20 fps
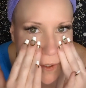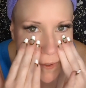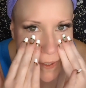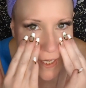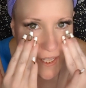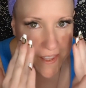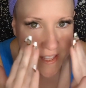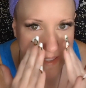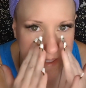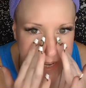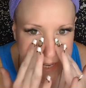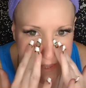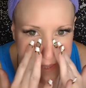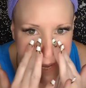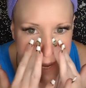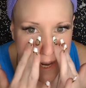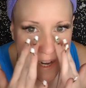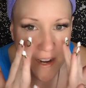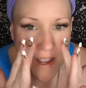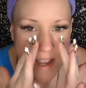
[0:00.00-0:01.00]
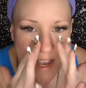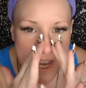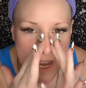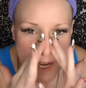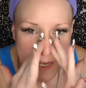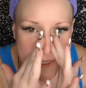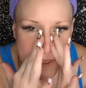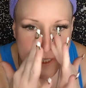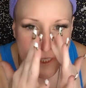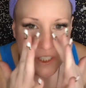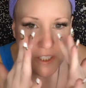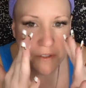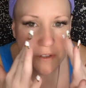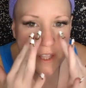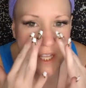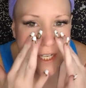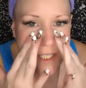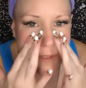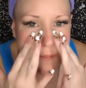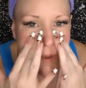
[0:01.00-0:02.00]
or anything like that, do
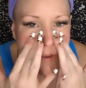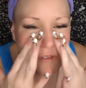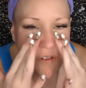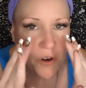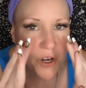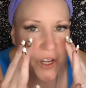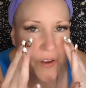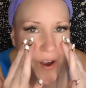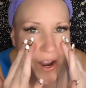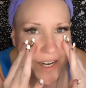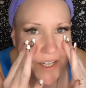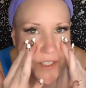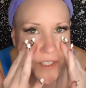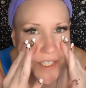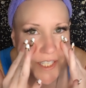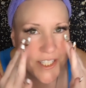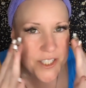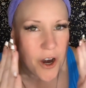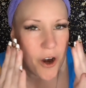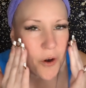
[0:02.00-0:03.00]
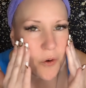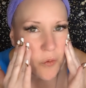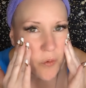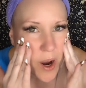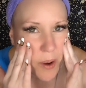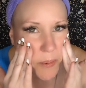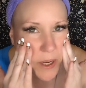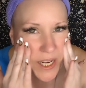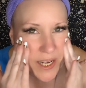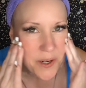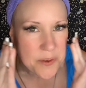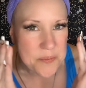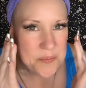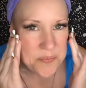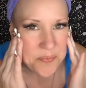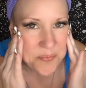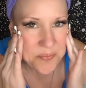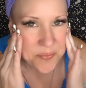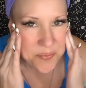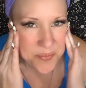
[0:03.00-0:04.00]
this before you actually start rubbing,
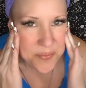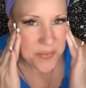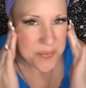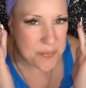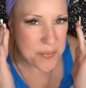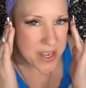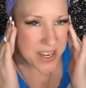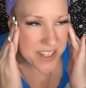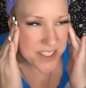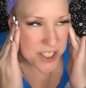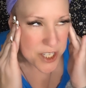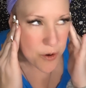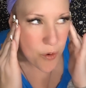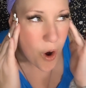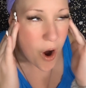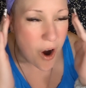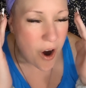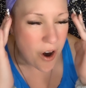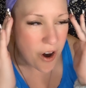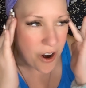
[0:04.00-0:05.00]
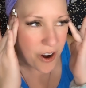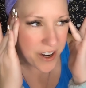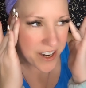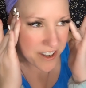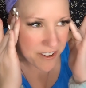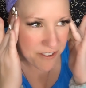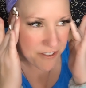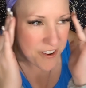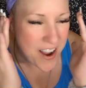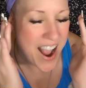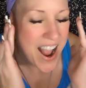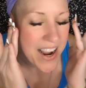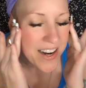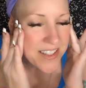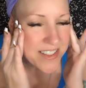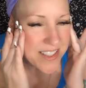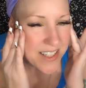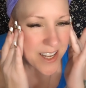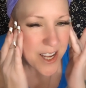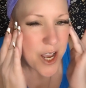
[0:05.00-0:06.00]
because you are in
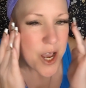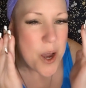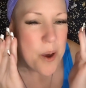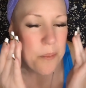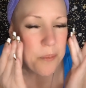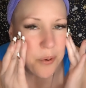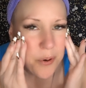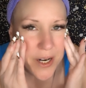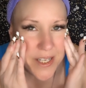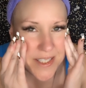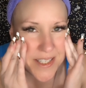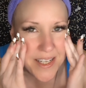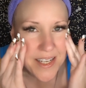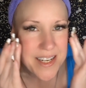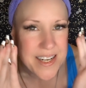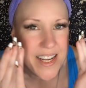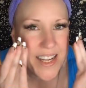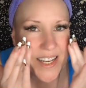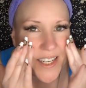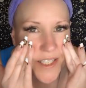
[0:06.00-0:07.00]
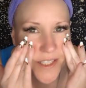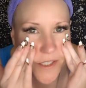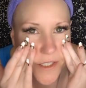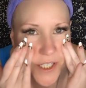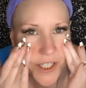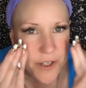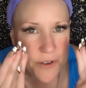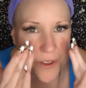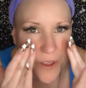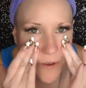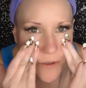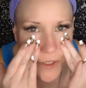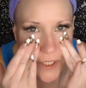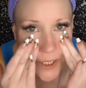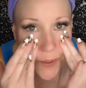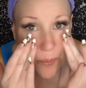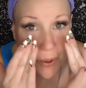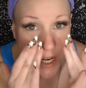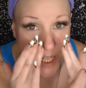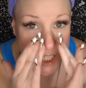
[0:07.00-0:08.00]
fact pressing it into those
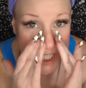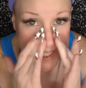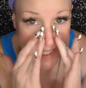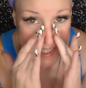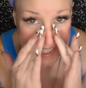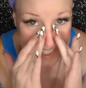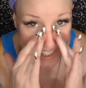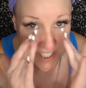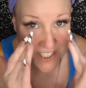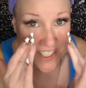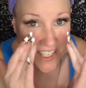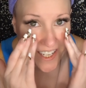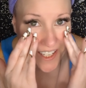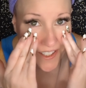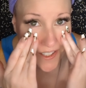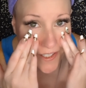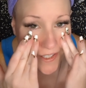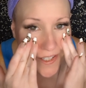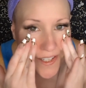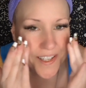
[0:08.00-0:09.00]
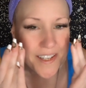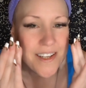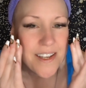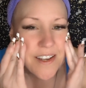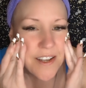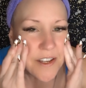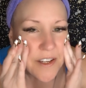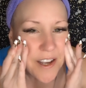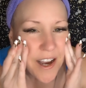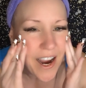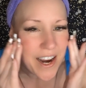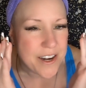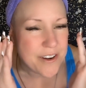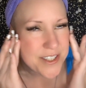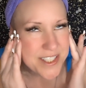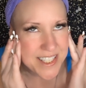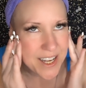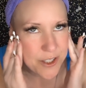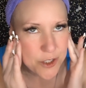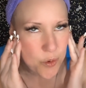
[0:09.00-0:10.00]
depressions in your skin. I know
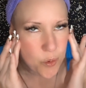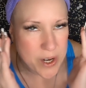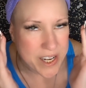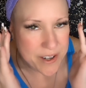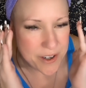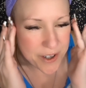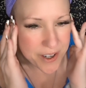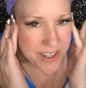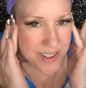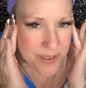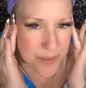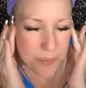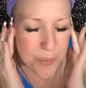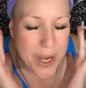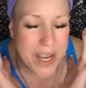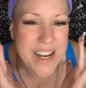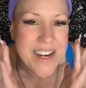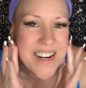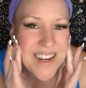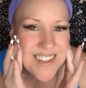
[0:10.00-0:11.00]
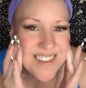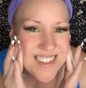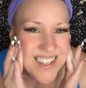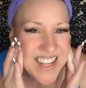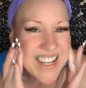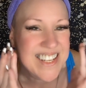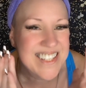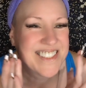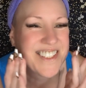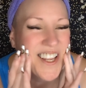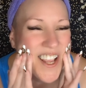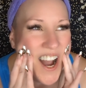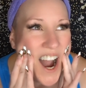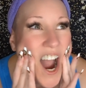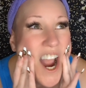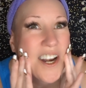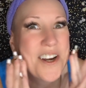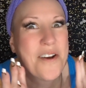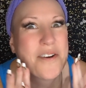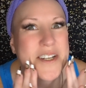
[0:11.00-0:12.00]
it sounds weird, but
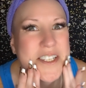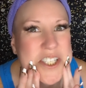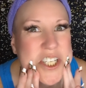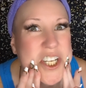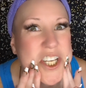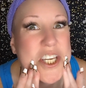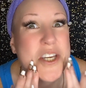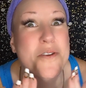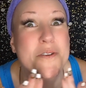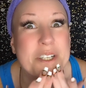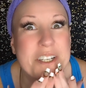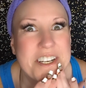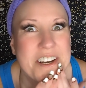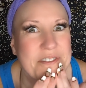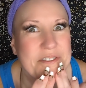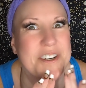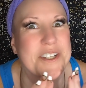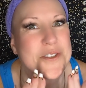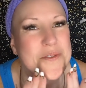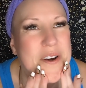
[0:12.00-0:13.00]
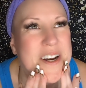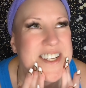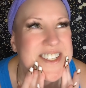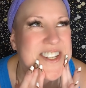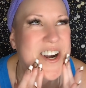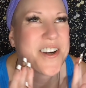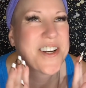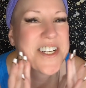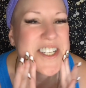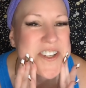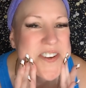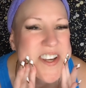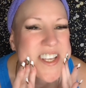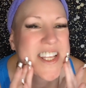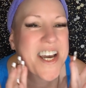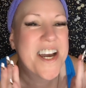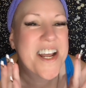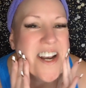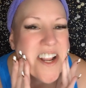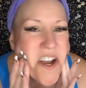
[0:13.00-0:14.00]
I noticed a huge difference when I started doing
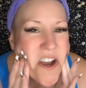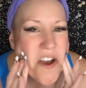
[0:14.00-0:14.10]
that.